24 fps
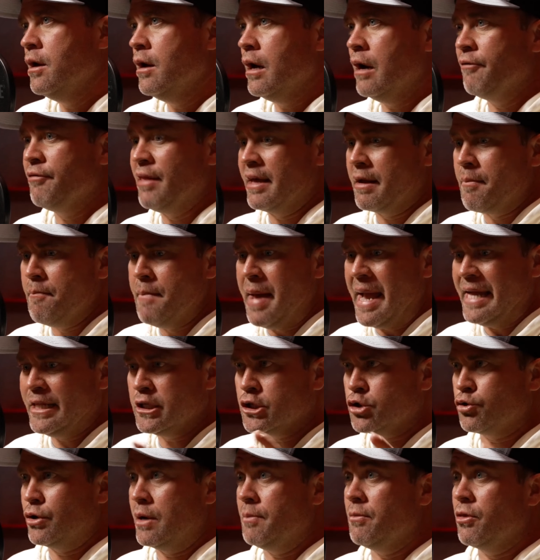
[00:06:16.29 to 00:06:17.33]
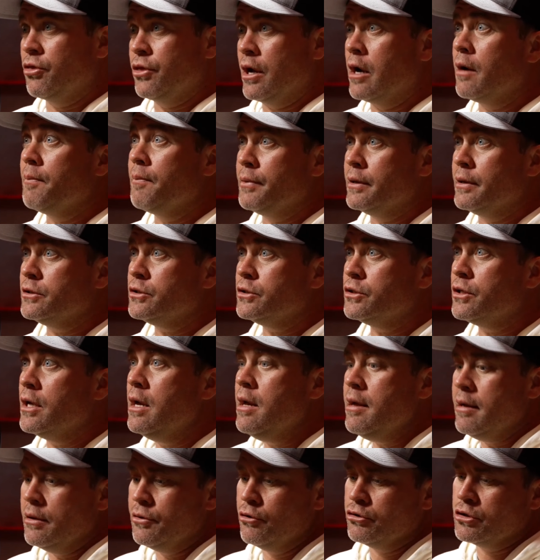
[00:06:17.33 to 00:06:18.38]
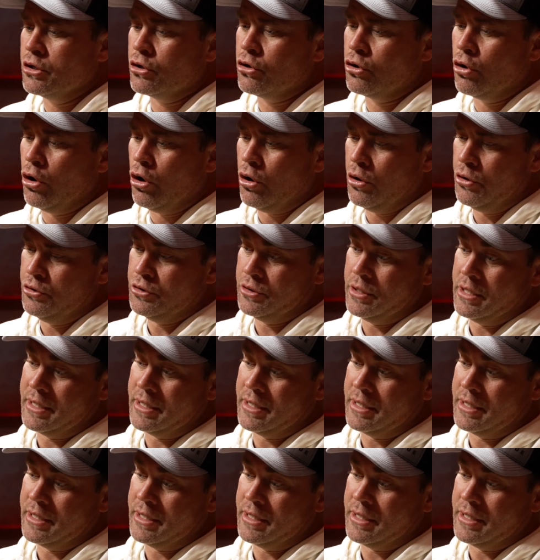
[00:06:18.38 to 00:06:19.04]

of like mainstream therapists. There's an